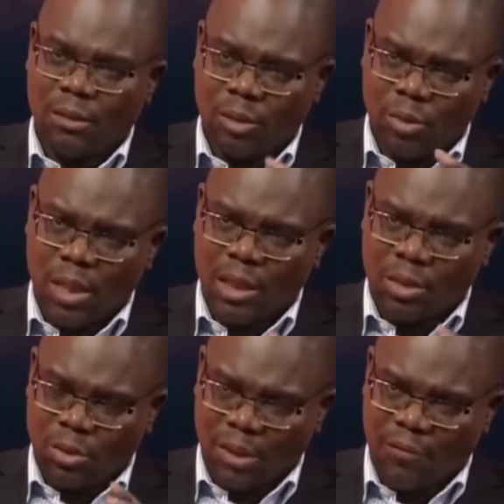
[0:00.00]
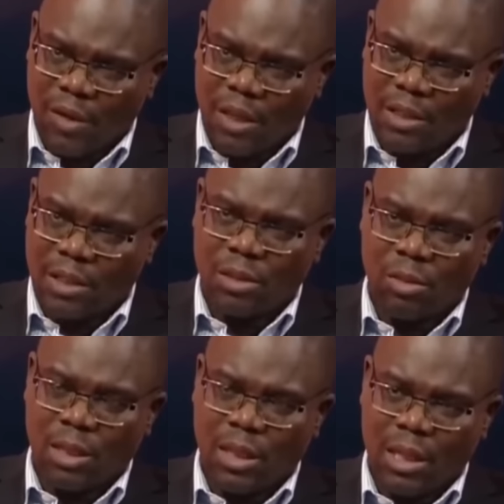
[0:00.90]
Julius, you are the face,
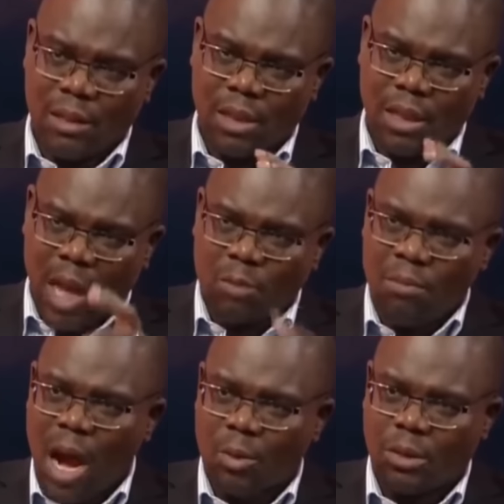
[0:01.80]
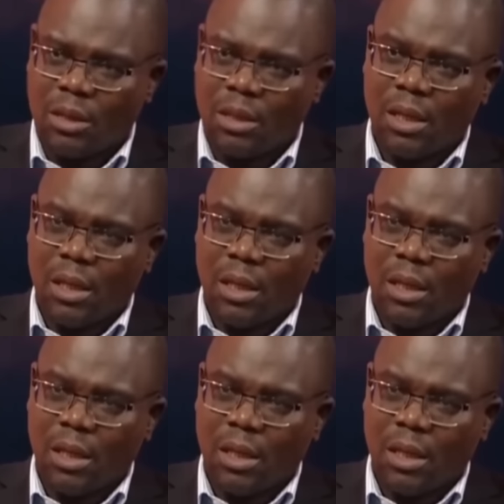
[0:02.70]
you are the loud mouth.